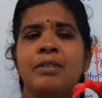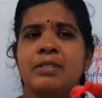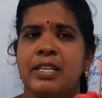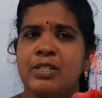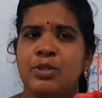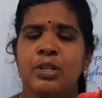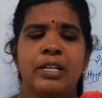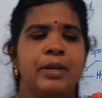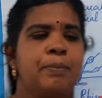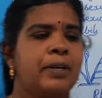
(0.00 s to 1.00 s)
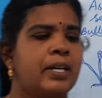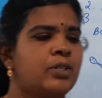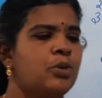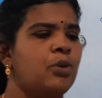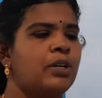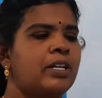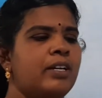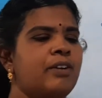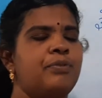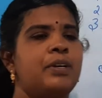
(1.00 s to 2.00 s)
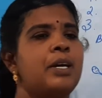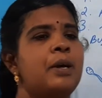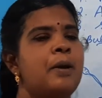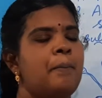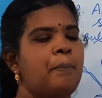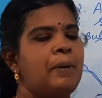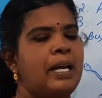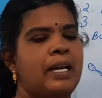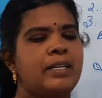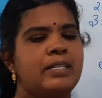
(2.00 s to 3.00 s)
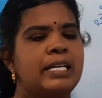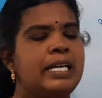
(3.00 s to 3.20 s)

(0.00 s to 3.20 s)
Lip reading: sexual reproductive organ of a plant.